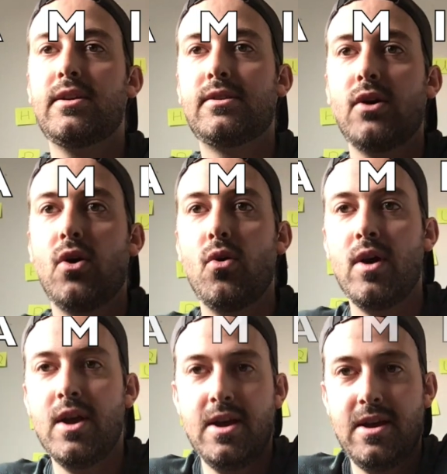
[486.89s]
So
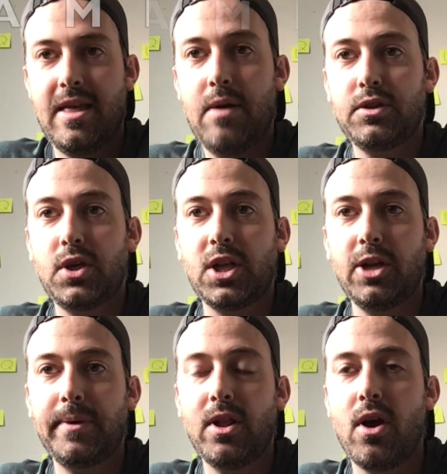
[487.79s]
that one took a
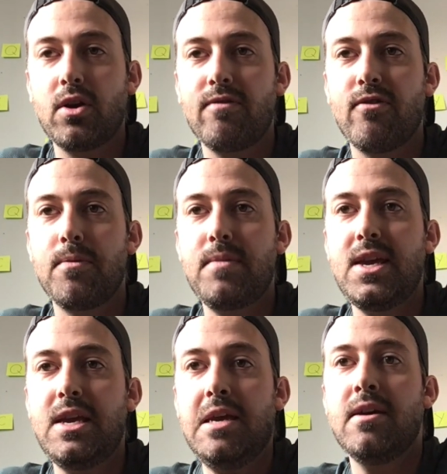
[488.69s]
little bit longer for
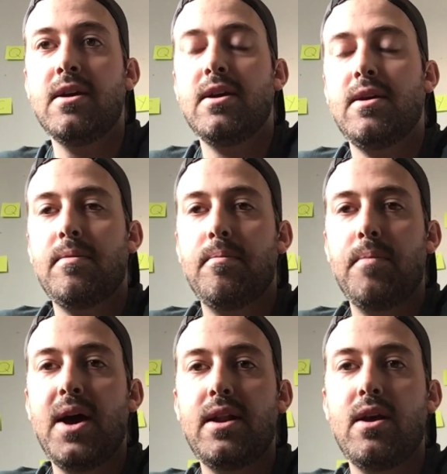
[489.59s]
me,
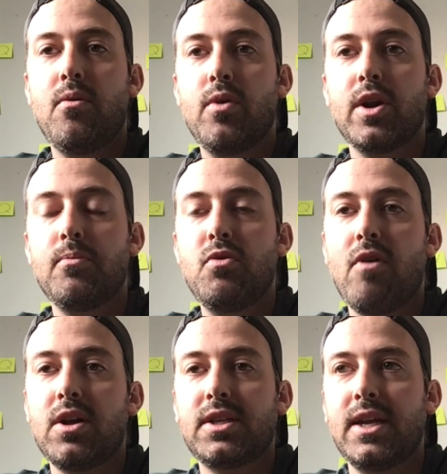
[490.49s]
but we're going to move
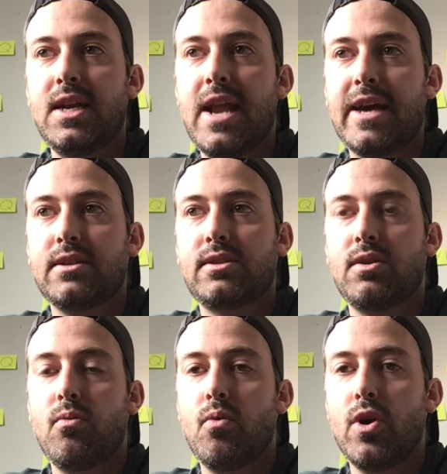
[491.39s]
on to the
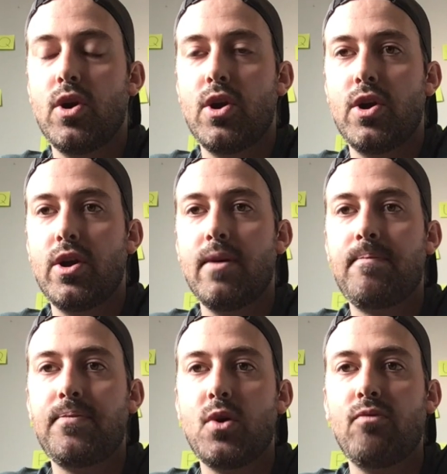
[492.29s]
next word.
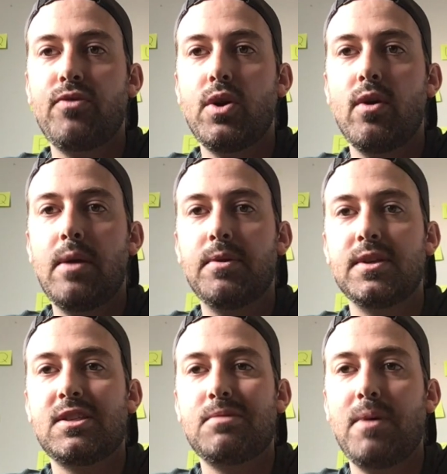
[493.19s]
Hopefully you were able to
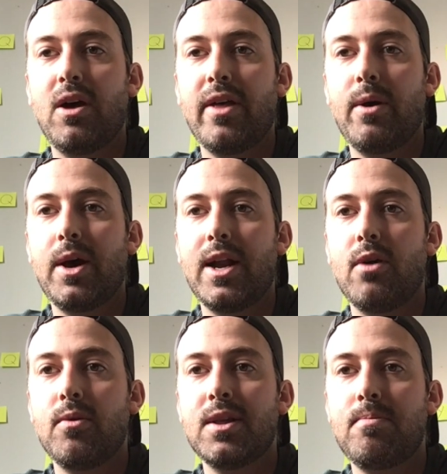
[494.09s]
spell that one
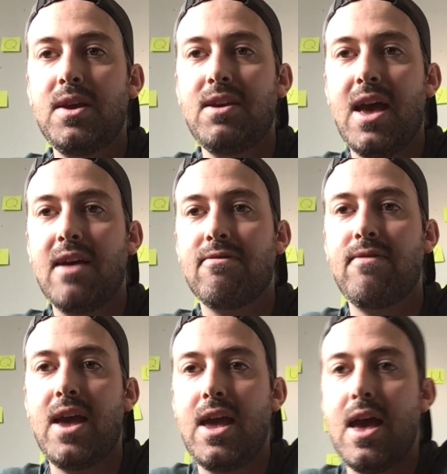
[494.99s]
out with me.
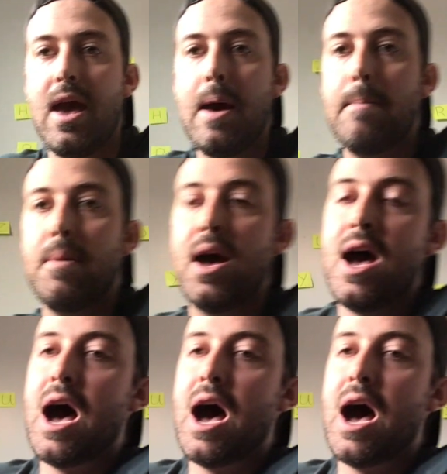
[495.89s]
F-A-M-I-L-Y.